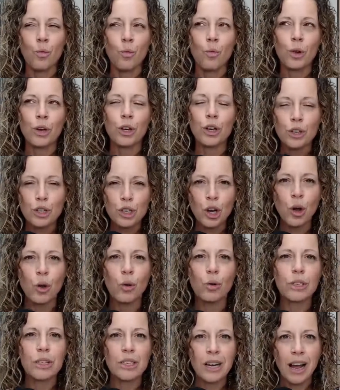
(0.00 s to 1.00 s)
when you're
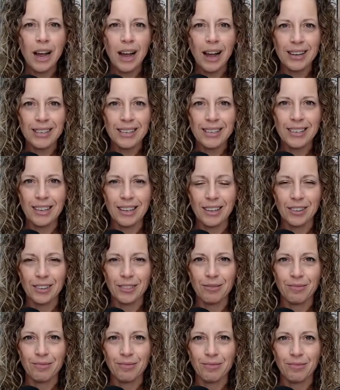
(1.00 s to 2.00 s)
told to
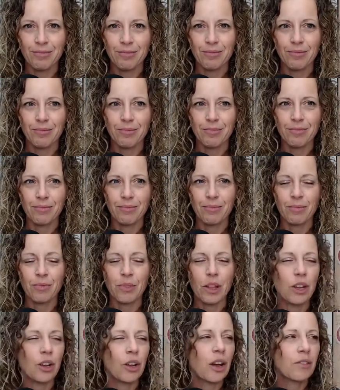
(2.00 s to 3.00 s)
hustle,
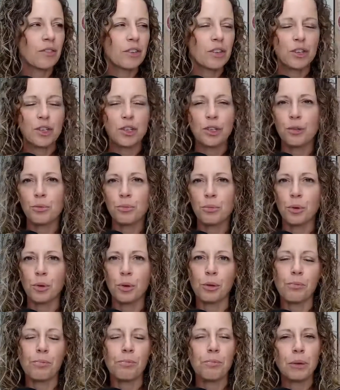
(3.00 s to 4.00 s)
that you have to do
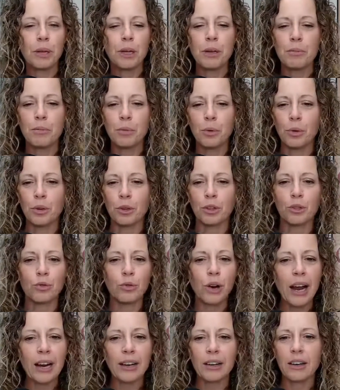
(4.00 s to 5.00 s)
more, be more,
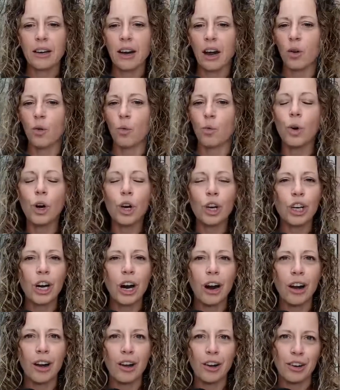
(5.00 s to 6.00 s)
grind it out, work
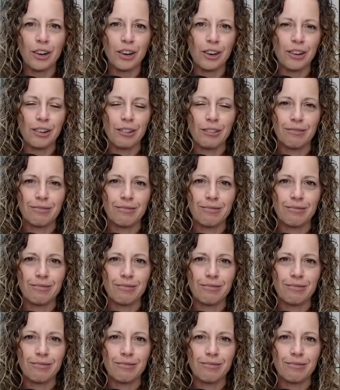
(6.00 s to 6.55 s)
harder,